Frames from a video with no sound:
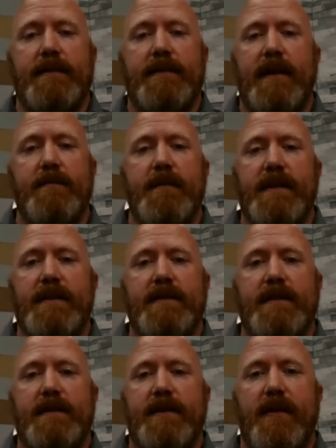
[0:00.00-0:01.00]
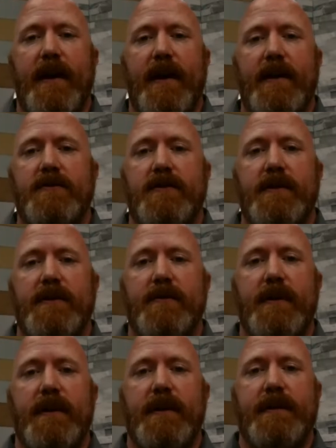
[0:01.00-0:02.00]
Some businesses are actually
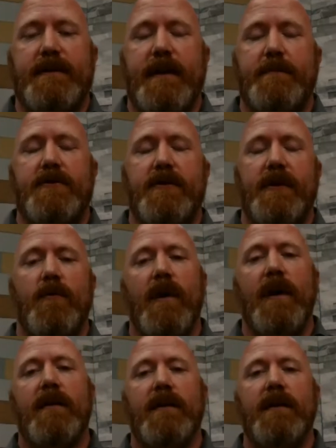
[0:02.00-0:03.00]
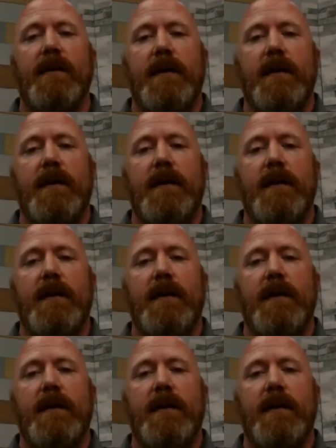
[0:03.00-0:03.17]
doing exceptionally well